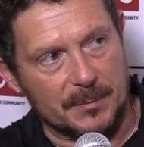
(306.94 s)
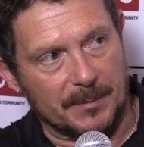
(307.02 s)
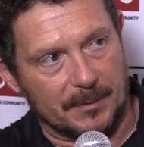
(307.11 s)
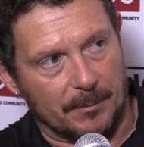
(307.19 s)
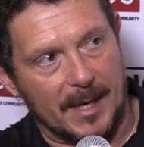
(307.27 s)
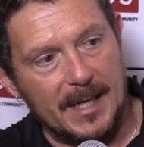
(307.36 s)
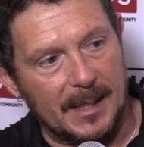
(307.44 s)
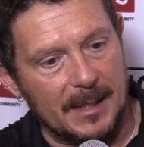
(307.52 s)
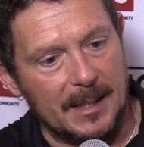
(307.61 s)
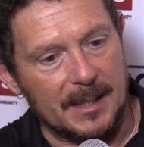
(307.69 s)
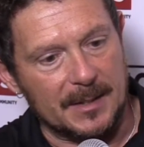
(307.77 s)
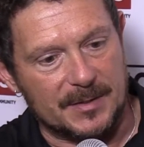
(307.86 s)
with the radiant
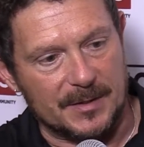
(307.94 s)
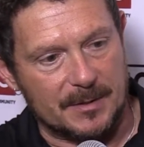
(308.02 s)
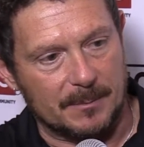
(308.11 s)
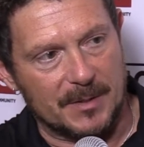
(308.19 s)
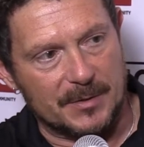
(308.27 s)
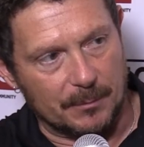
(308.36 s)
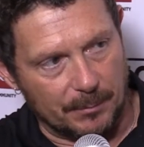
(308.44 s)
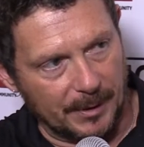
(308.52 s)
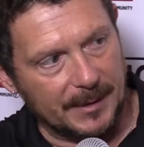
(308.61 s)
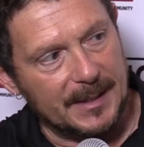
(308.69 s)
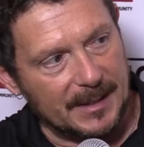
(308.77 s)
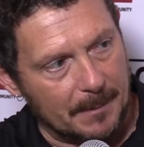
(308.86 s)
heating system is you
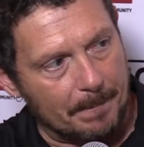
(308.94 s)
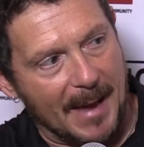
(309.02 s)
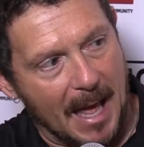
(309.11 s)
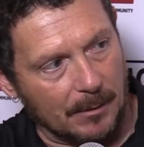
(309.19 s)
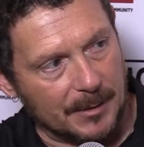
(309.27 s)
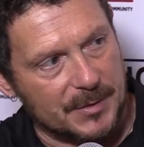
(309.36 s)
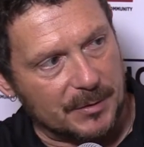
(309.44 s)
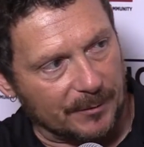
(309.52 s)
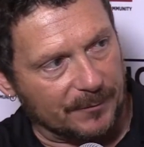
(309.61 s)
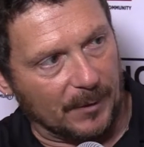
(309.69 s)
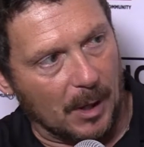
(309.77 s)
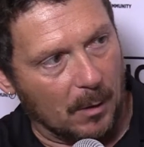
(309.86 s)
really need to balance your
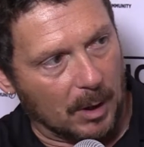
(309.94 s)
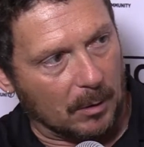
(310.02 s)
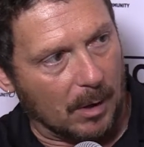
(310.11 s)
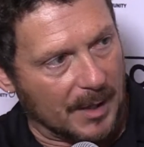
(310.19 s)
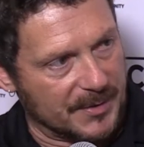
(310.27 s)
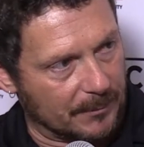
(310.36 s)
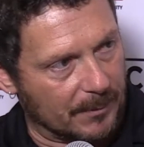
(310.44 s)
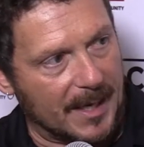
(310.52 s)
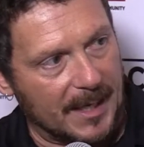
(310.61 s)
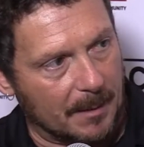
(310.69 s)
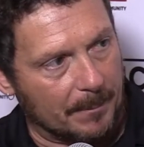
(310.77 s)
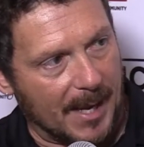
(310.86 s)
flow across the
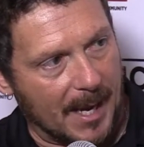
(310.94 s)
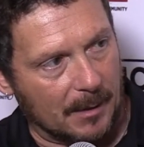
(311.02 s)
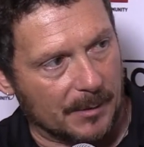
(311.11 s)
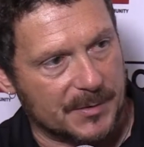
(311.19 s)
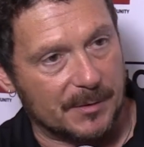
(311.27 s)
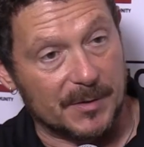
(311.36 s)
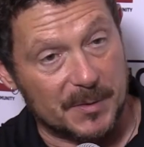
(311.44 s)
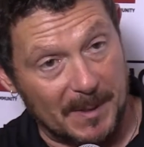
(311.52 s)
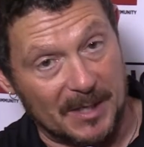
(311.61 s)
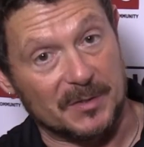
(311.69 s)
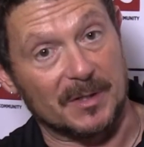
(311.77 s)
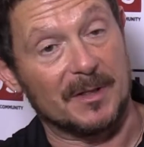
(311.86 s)
radiant panel. So
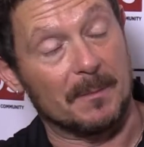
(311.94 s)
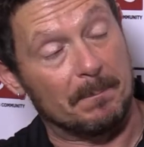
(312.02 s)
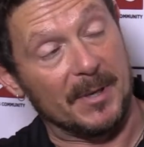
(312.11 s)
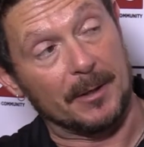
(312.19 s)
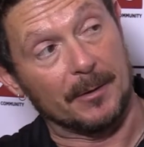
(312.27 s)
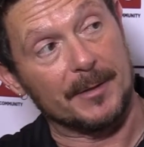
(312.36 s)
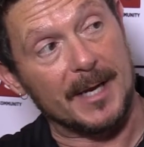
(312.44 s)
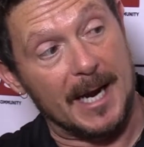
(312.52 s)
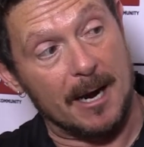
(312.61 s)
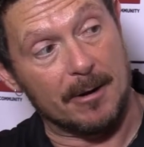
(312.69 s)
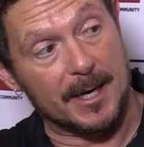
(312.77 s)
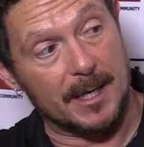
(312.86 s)
especially the bigger the
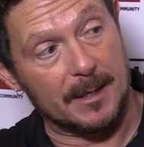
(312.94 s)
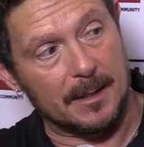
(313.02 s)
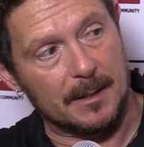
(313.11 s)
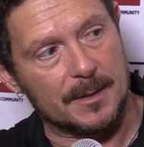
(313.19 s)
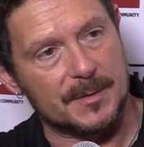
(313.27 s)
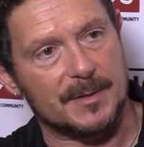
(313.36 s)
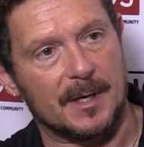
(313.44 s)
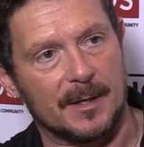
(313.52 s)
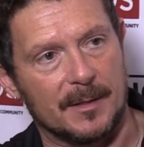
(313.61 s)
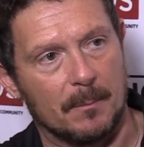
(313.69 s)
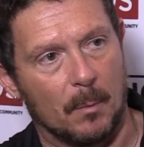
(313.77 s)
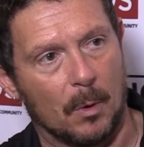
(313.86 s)
area is
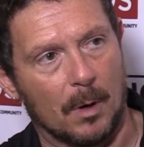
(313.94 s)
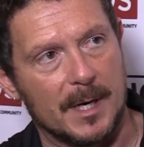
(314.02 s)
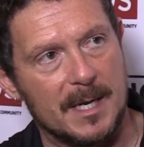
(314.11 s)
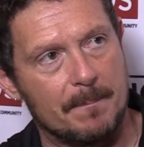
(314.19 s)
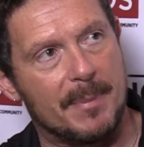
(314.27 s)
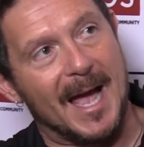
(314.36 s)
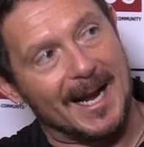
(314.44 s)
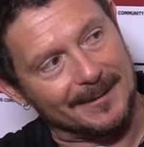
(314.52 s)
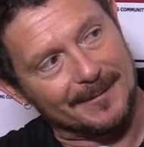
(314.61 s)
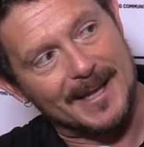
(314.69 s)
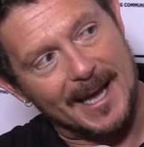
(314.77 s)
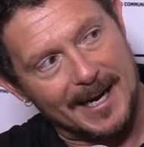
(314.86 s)
and the more
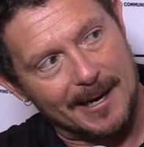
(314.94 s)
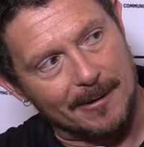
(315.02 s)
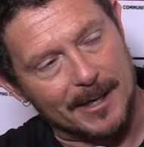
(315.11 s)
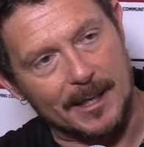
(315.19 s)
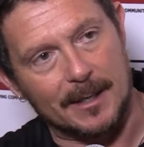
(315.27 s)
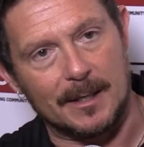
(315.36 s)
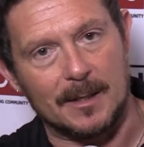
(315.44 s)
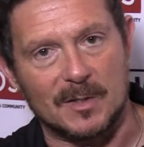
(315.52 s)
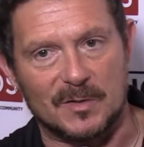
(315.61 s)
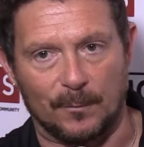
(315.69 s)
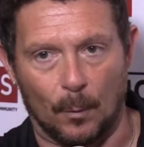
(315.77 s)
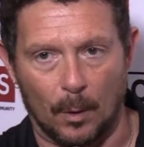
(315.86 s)
impacted that area is
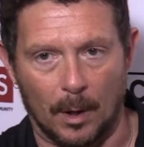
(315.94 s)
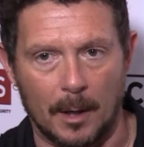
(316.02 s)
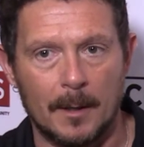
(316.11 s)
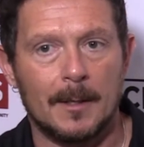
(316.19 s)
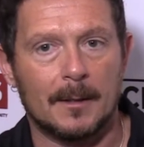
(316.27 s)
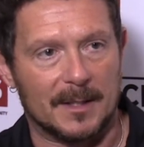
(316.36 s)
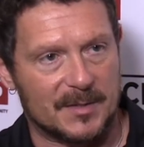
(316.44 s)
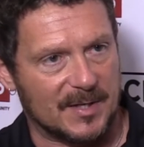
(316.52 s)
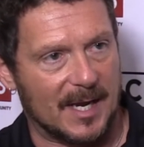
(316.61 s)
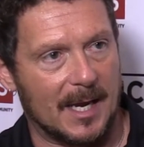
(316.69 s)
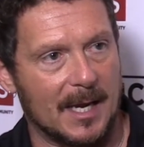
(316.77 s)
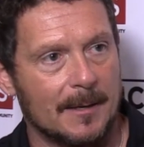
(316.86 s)
for, let's
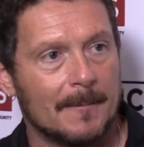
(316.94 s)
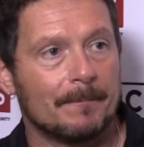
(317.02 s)
say,